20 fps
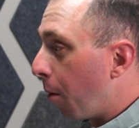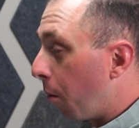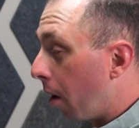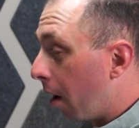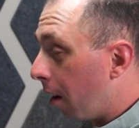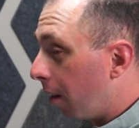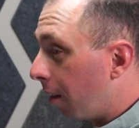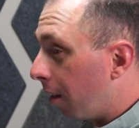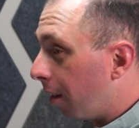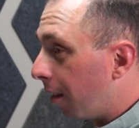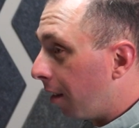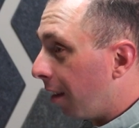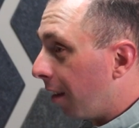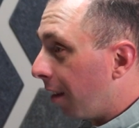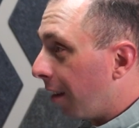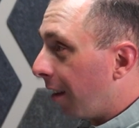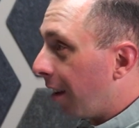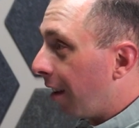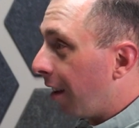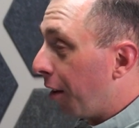Well,
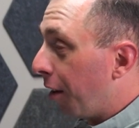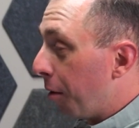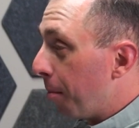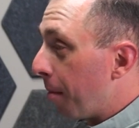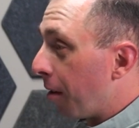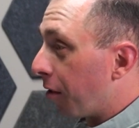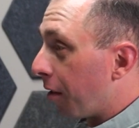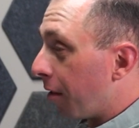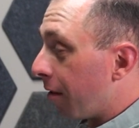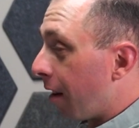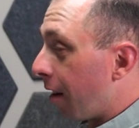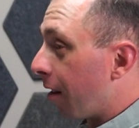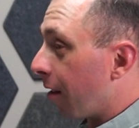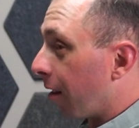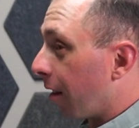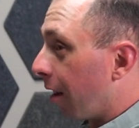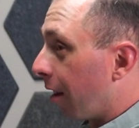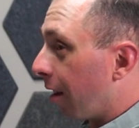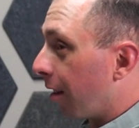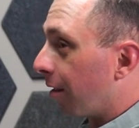you mentioned
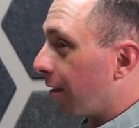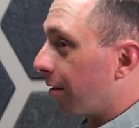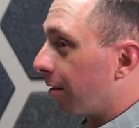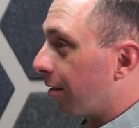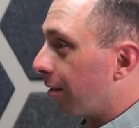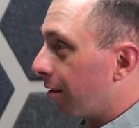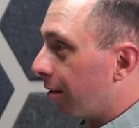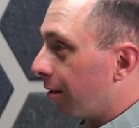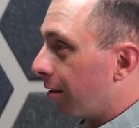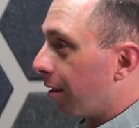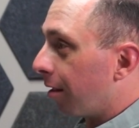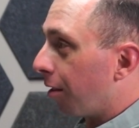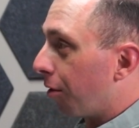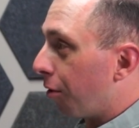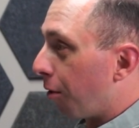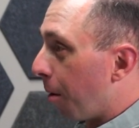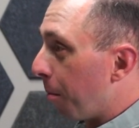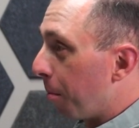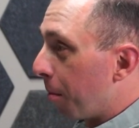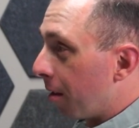federally.
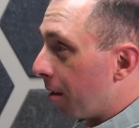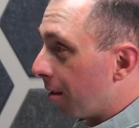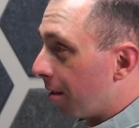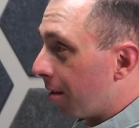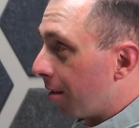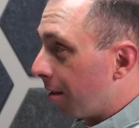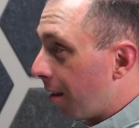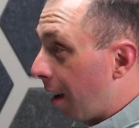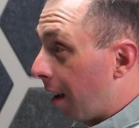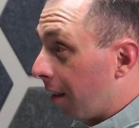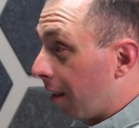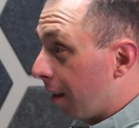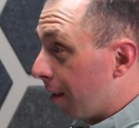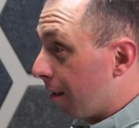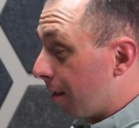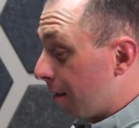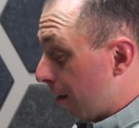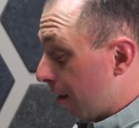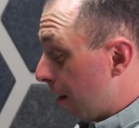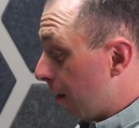Trump is at
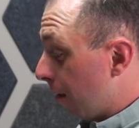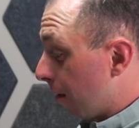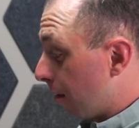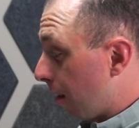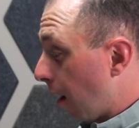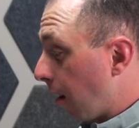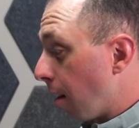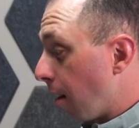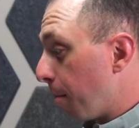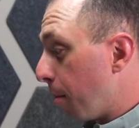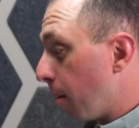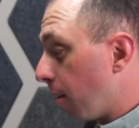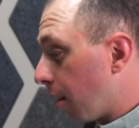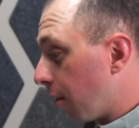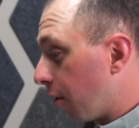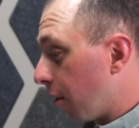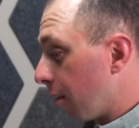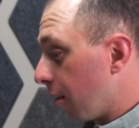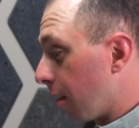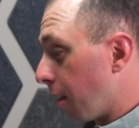least in stated
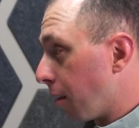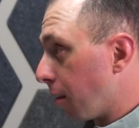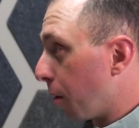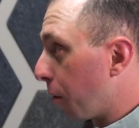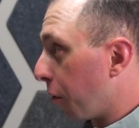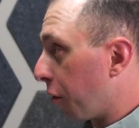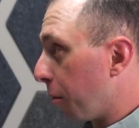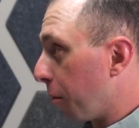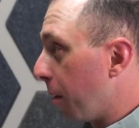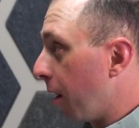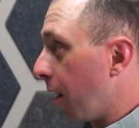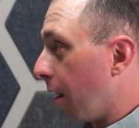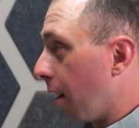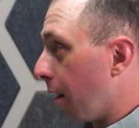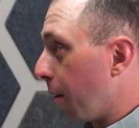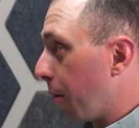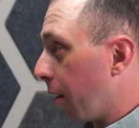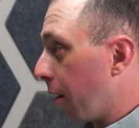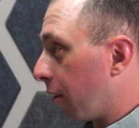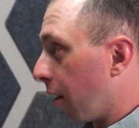positions on social
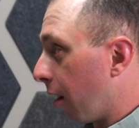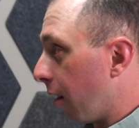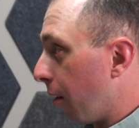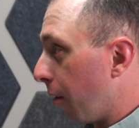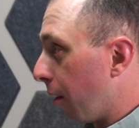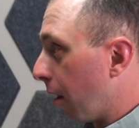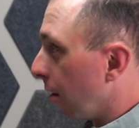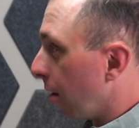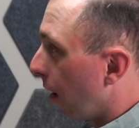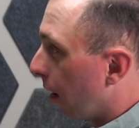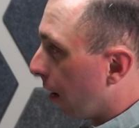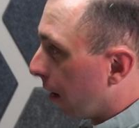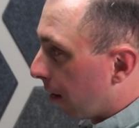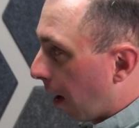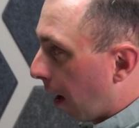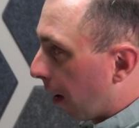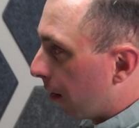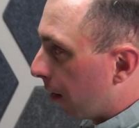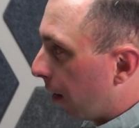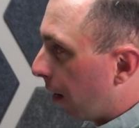media, which I know that's not
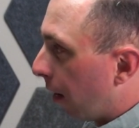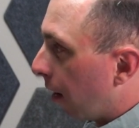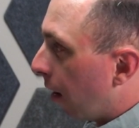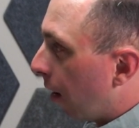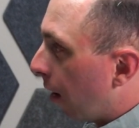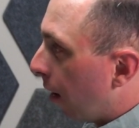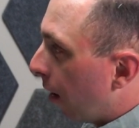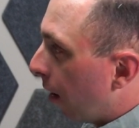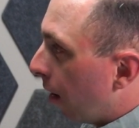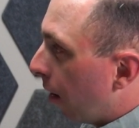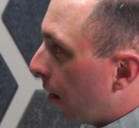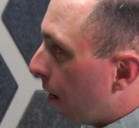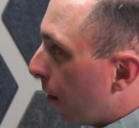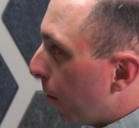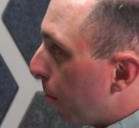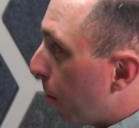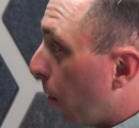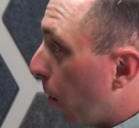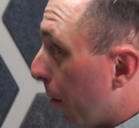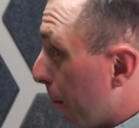exactly
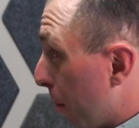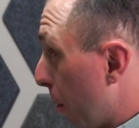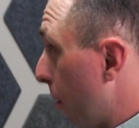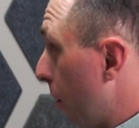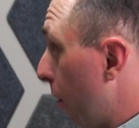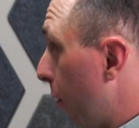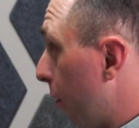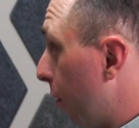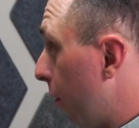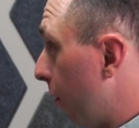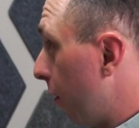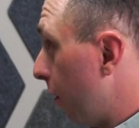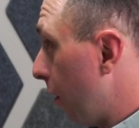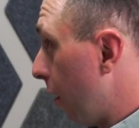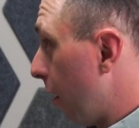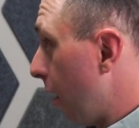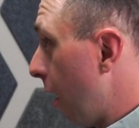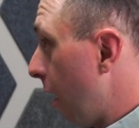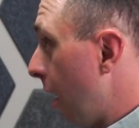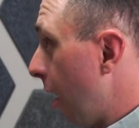bulletproof
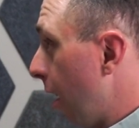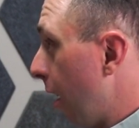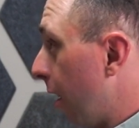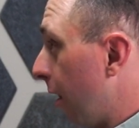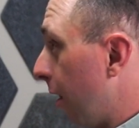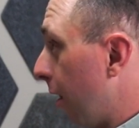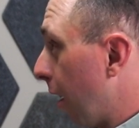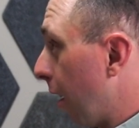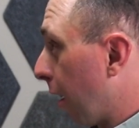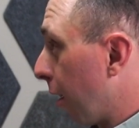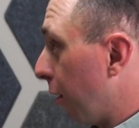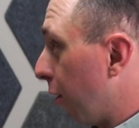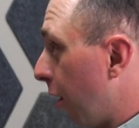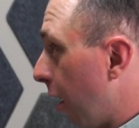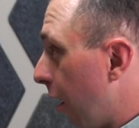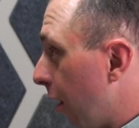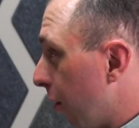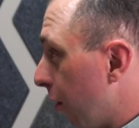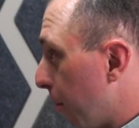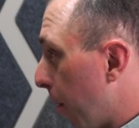and that can
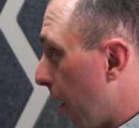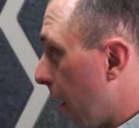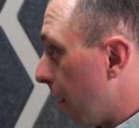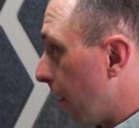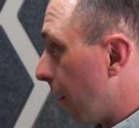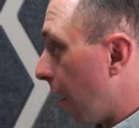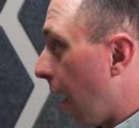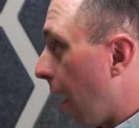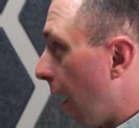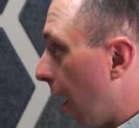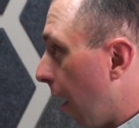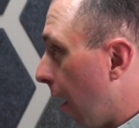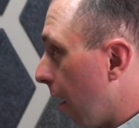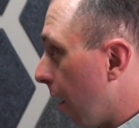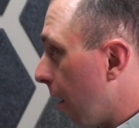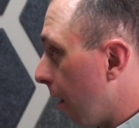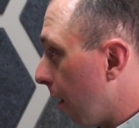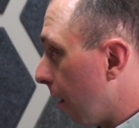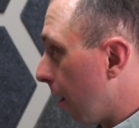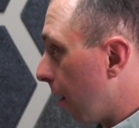change by the
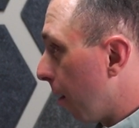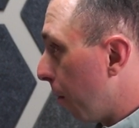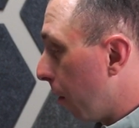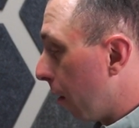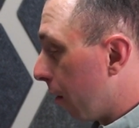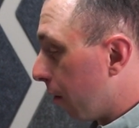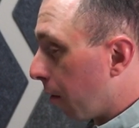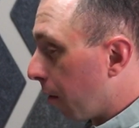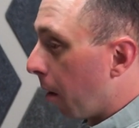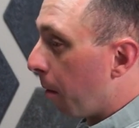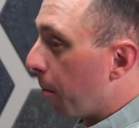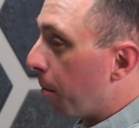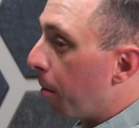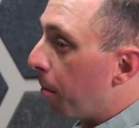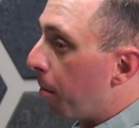day with Trump,